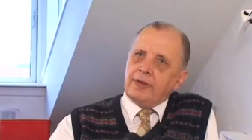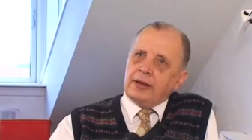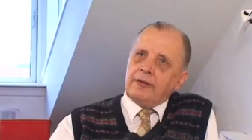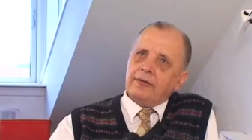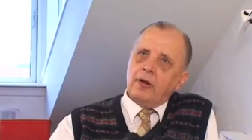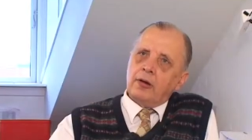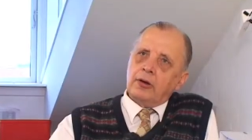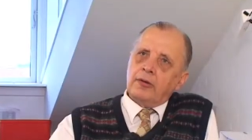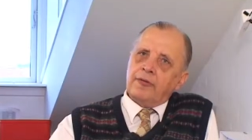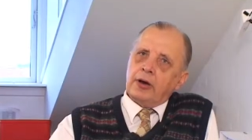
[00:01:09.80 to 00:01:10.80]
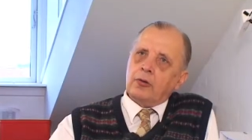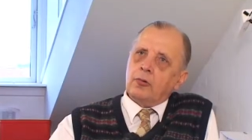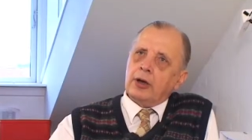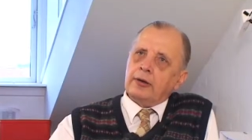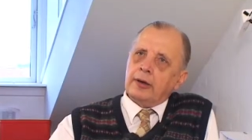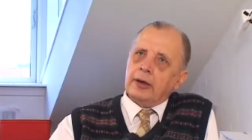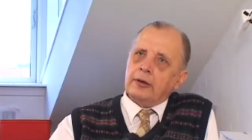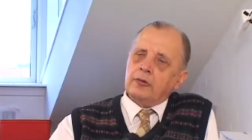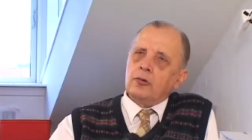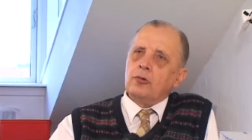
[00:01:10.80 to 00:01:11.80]
It's not a very good idea
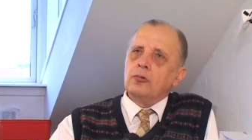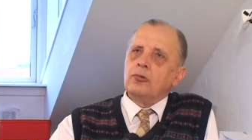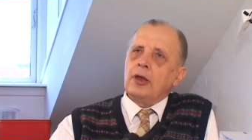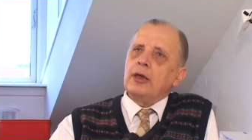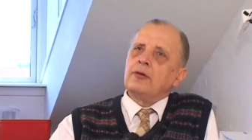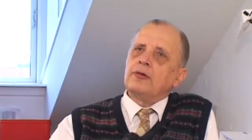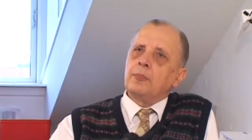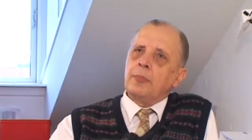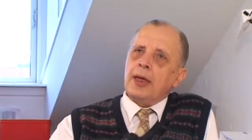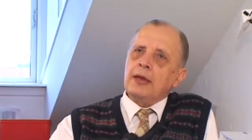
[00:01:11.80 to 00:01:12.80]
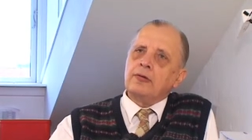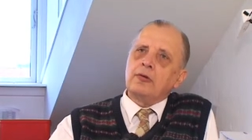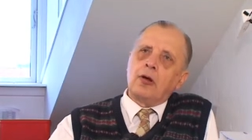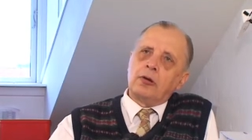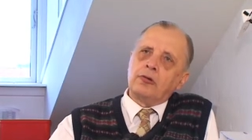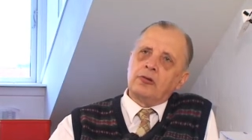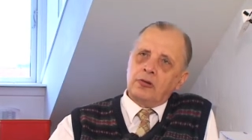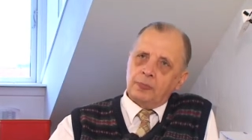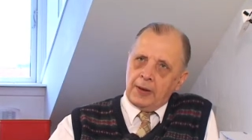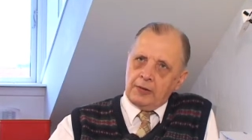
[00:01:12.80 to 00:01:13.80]
to use inks based on
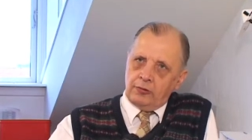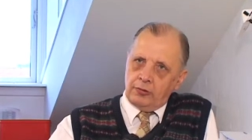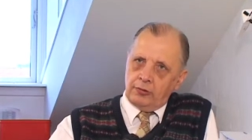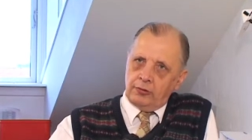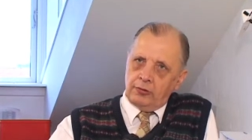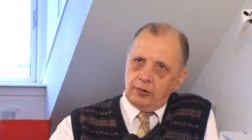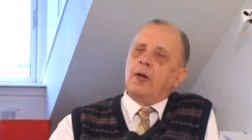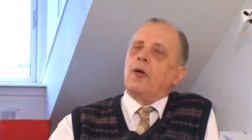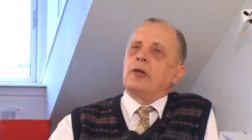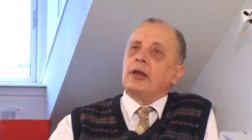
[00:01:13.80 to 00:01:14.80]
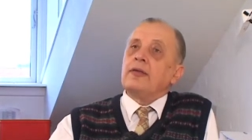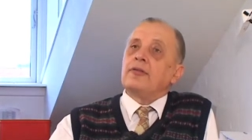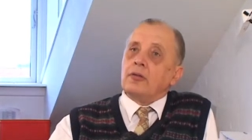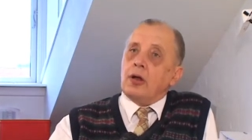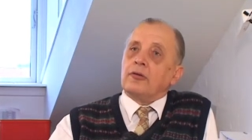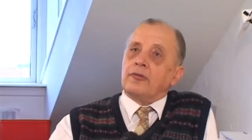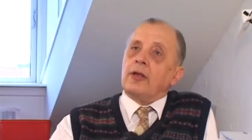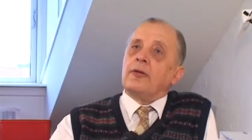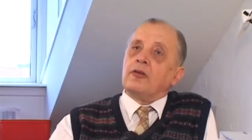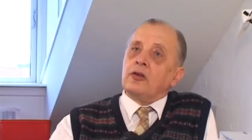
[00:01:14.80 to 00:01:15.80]
suspensions, at least not
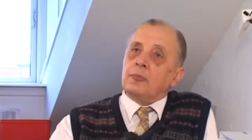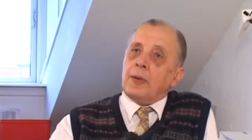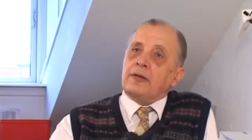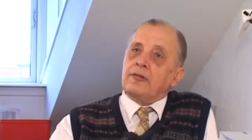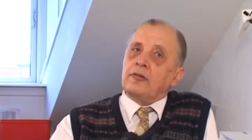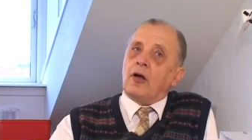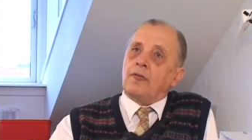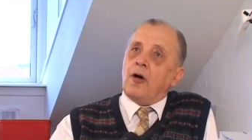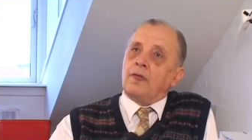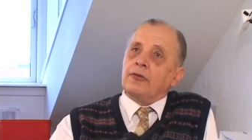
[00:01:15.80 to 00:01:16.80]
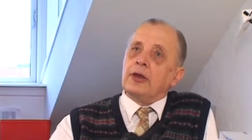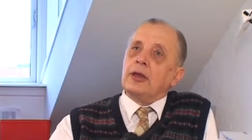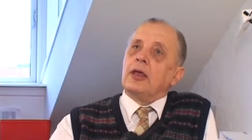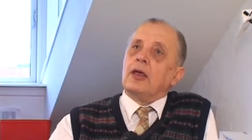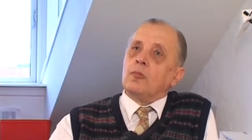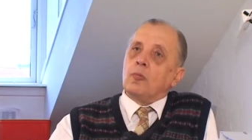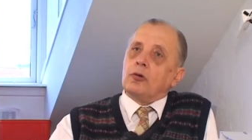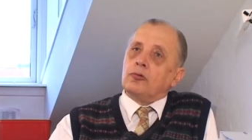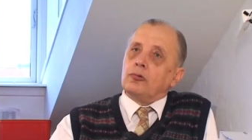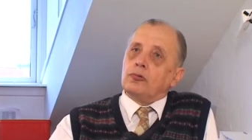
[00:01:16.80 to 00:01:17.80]
suspensions of the
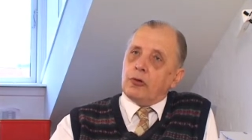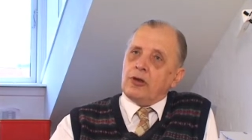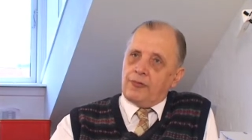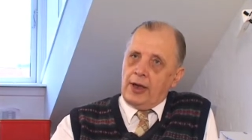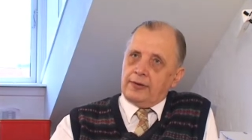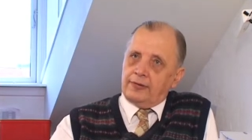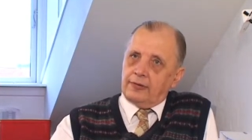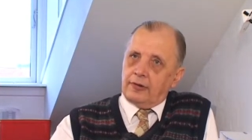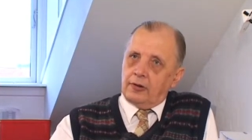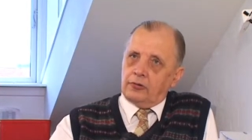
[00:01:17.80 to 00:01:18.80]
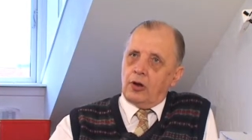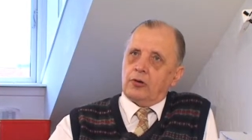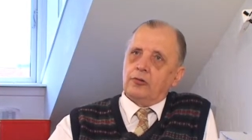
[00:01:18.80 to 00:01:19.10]
1-2-3 phase as such,